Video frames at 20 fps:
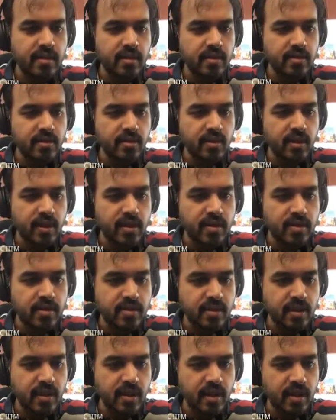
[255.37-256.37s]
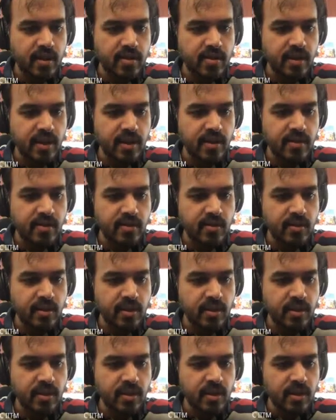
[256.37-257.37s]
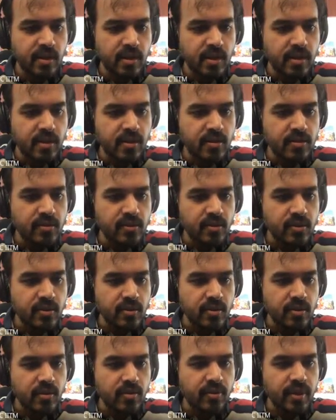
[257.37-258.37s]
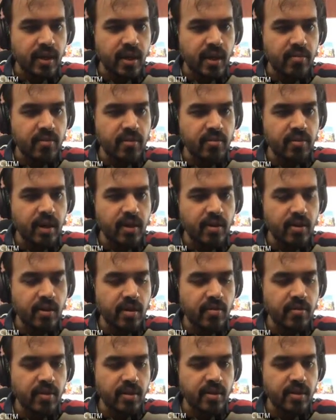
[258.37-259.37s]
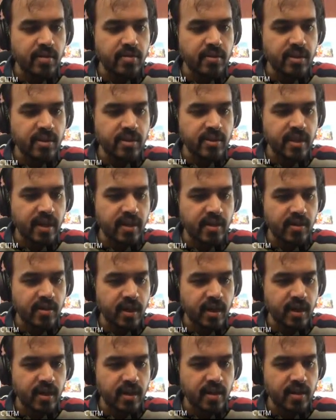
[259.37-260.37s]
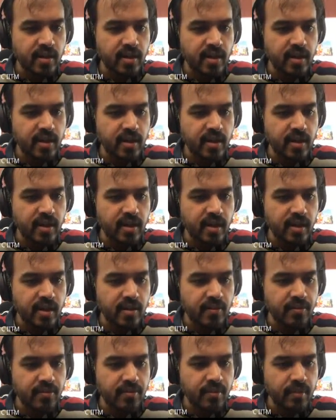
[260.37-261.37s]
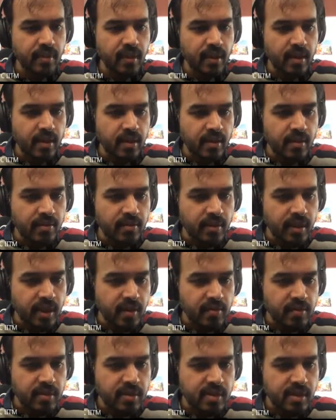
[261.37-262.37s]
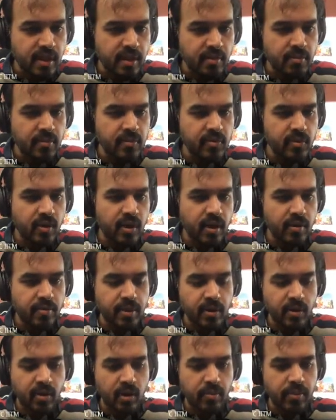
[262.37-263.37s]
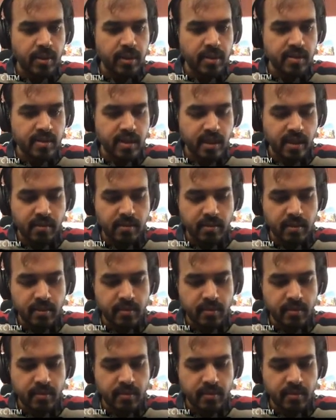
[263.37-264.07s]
So let's try this out. So we have the factorial function which is nat to nat, and then we have this type. So let me copy this type.